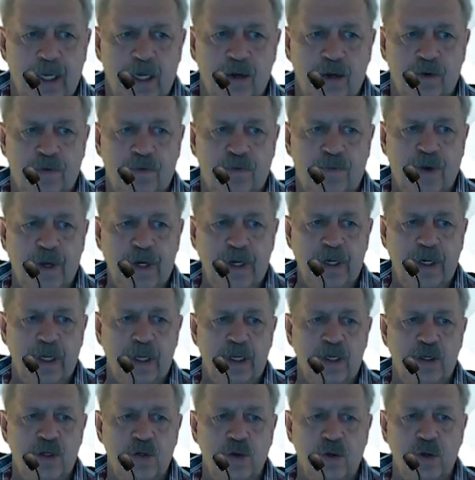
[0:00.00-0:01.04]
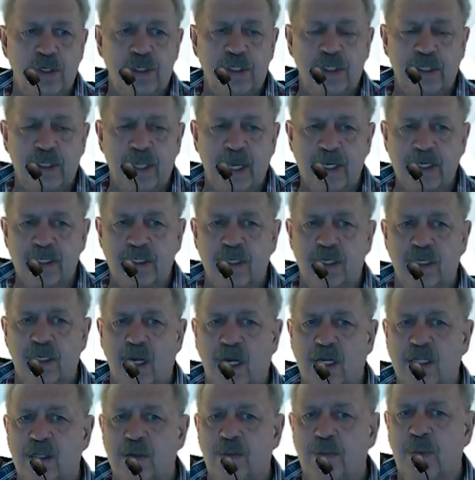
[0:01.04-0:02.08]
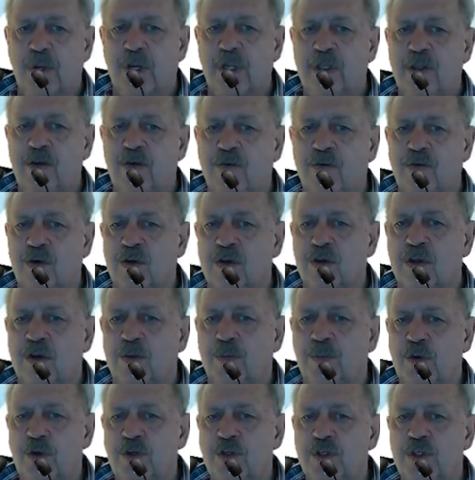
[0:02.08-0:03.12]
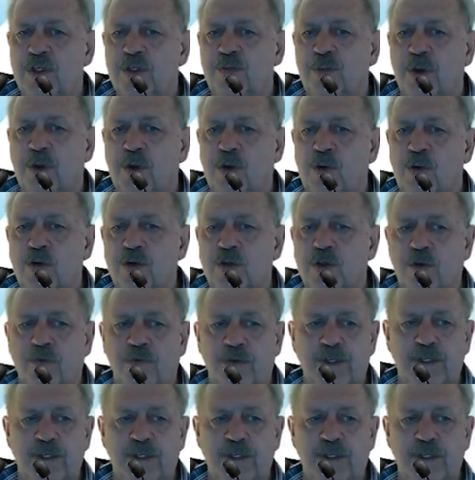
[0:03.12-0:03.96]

a fund enjoys tax deductibility of contributions because of its